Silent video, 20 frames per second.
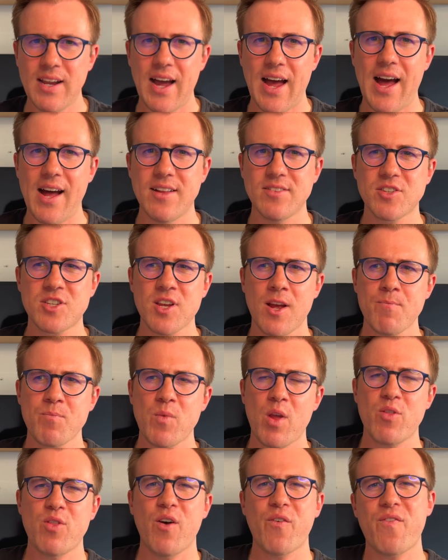And
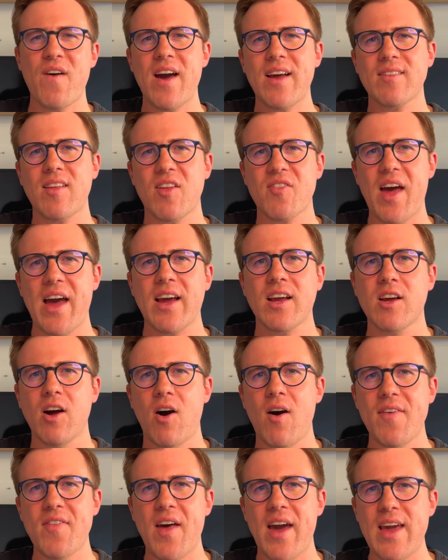the fact that that
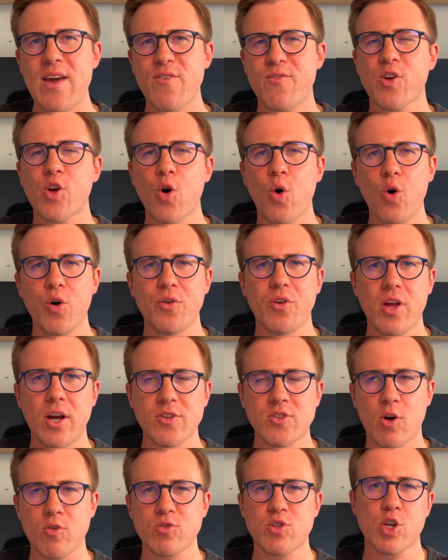guy, that if
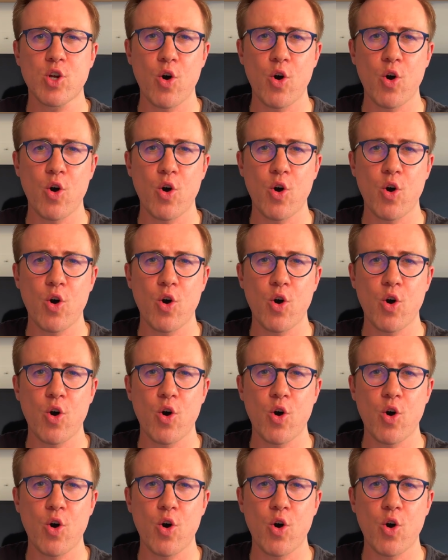Dr.